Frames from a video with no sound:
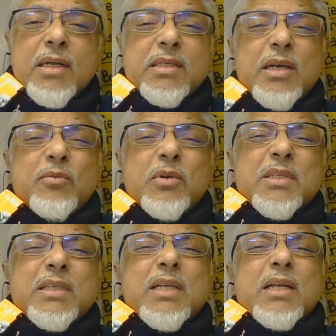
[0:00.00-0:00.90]
they say, "I've
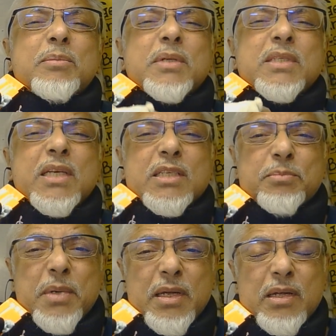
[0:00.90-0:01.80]
got terrible
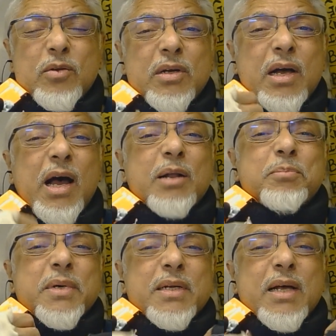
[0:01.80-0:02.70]
chest pain,
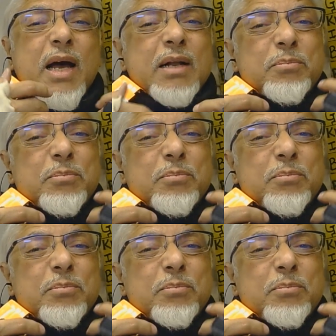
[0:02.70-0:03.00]
heartburn.